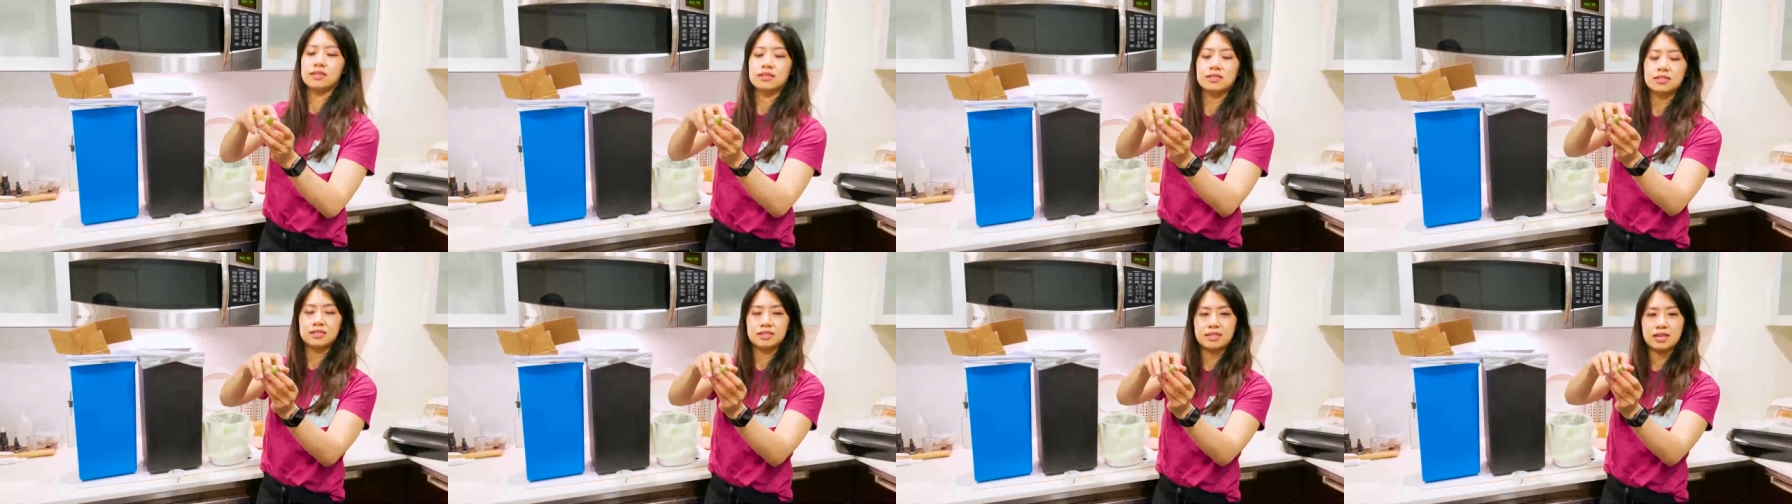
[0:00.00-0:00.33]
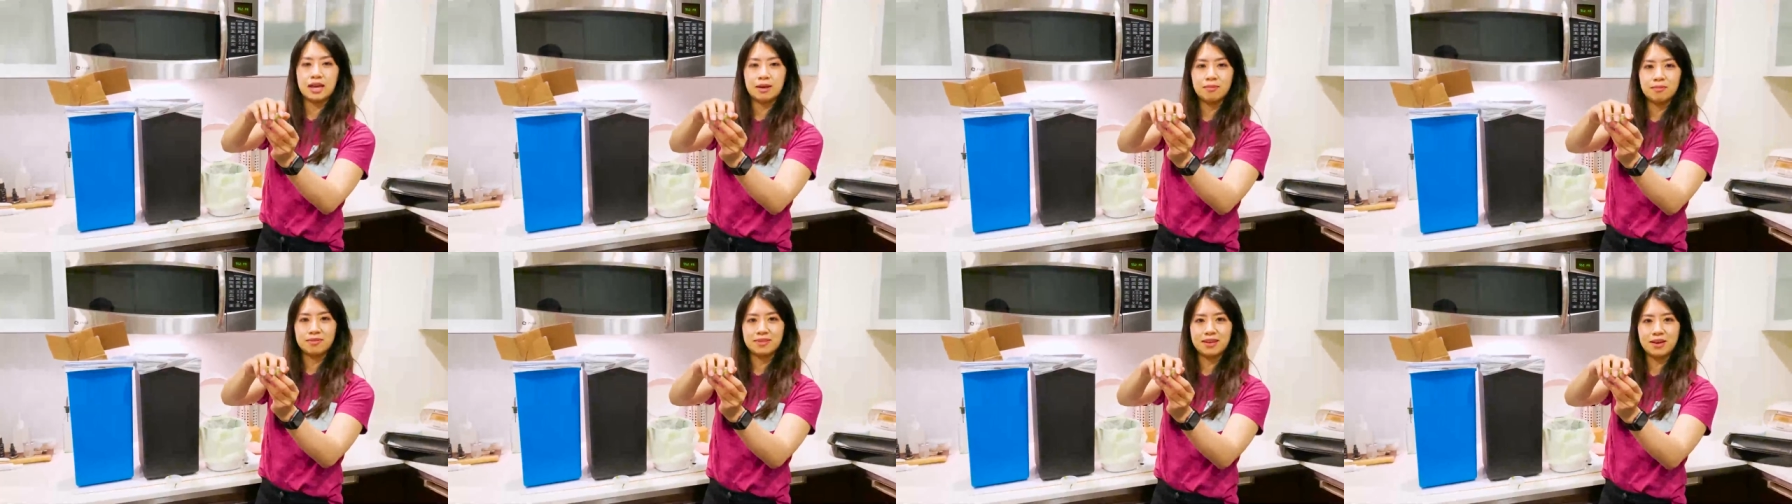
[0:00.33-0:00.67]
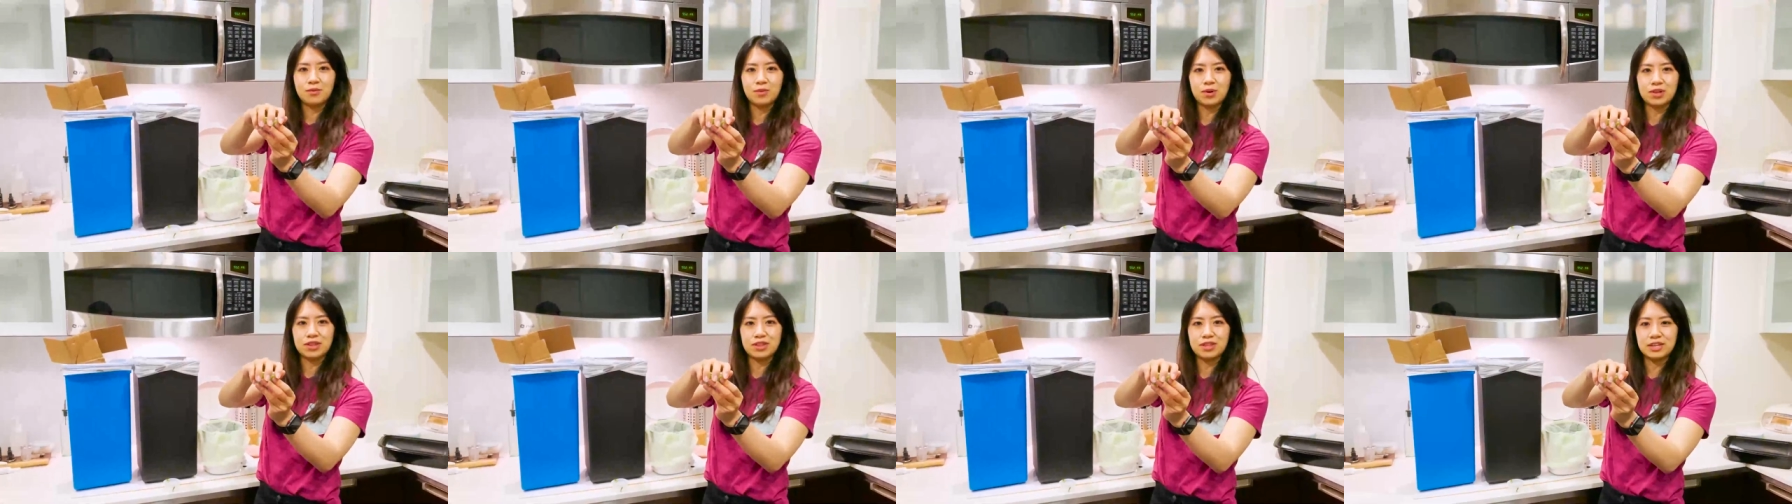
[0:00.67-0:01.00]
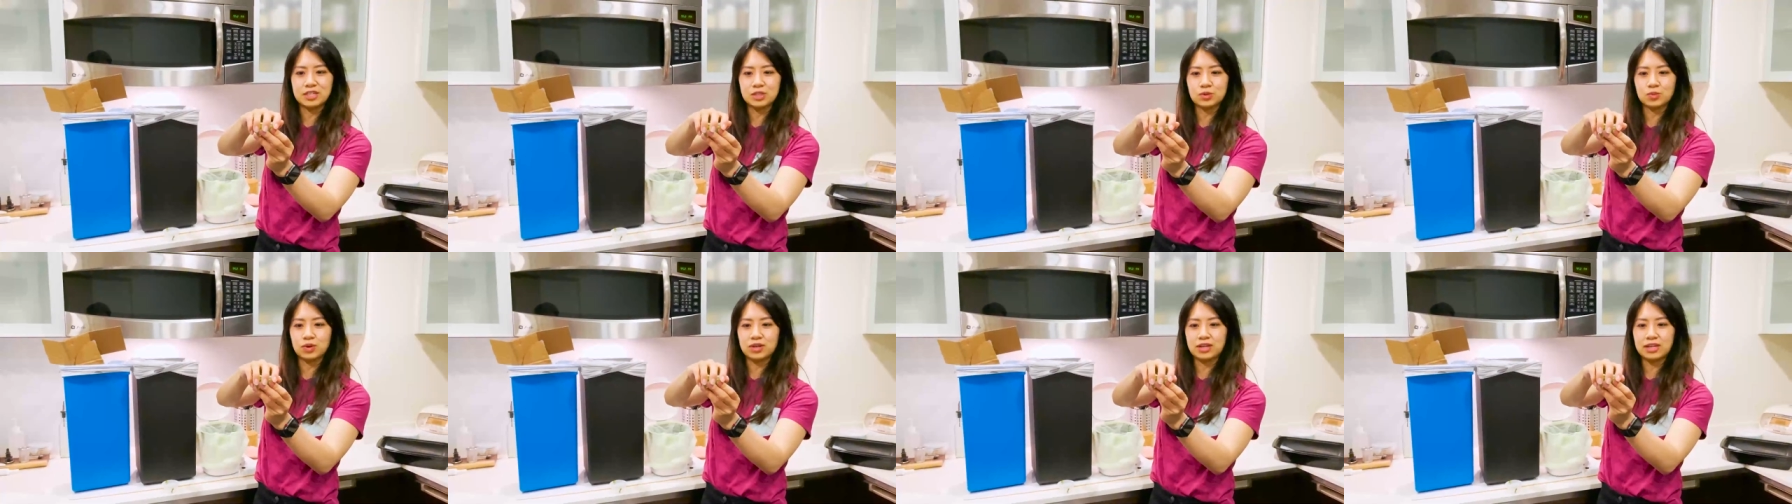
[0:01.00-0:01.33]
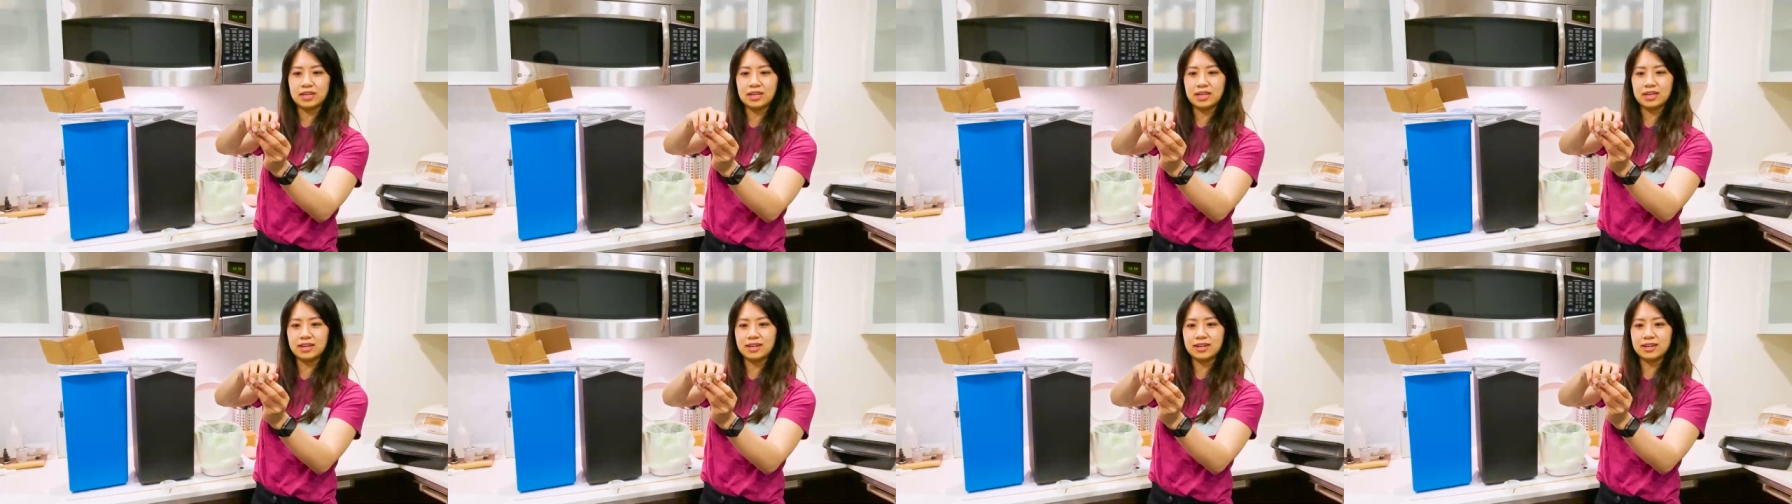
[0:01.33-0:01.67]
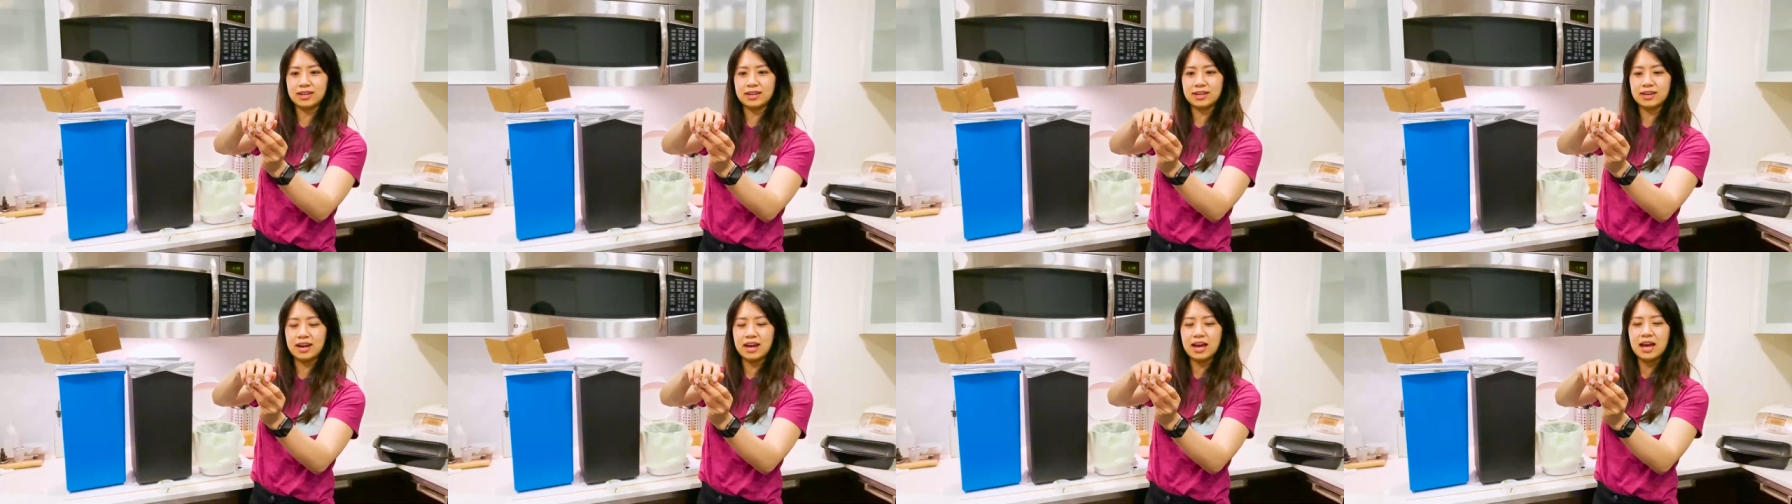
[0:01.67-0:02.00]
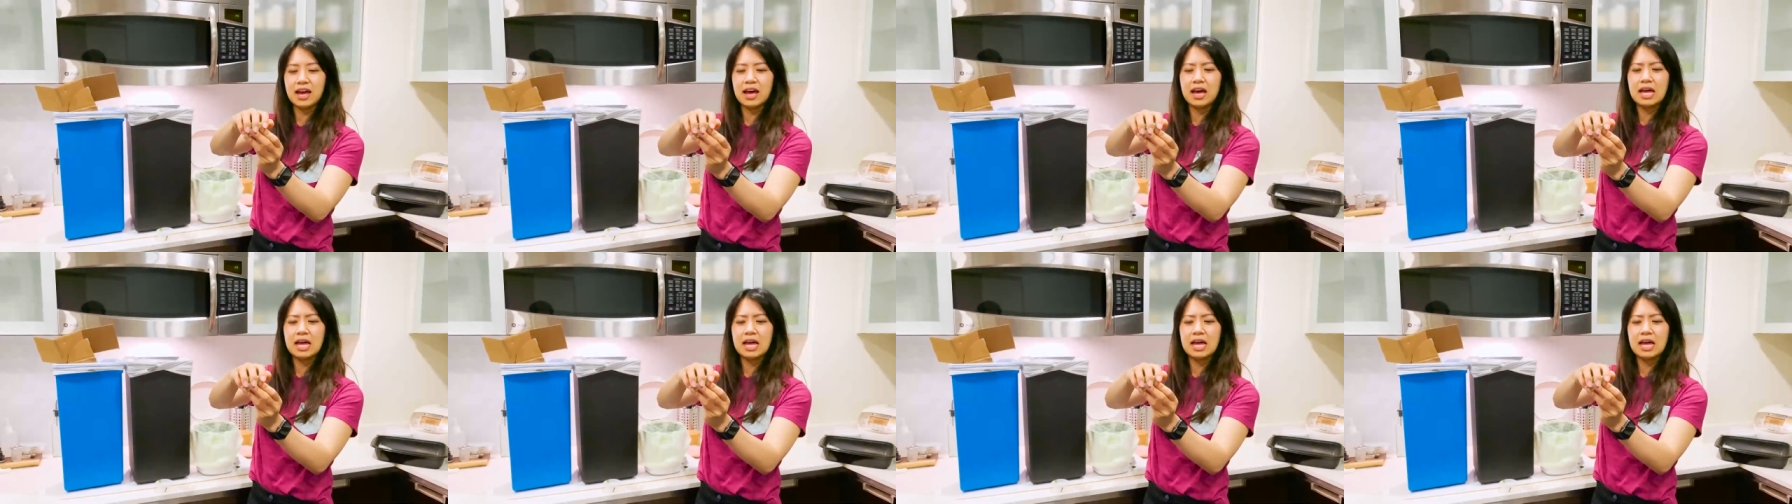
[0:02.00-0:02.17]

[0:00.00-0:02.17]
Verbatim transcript: same thing with this one here.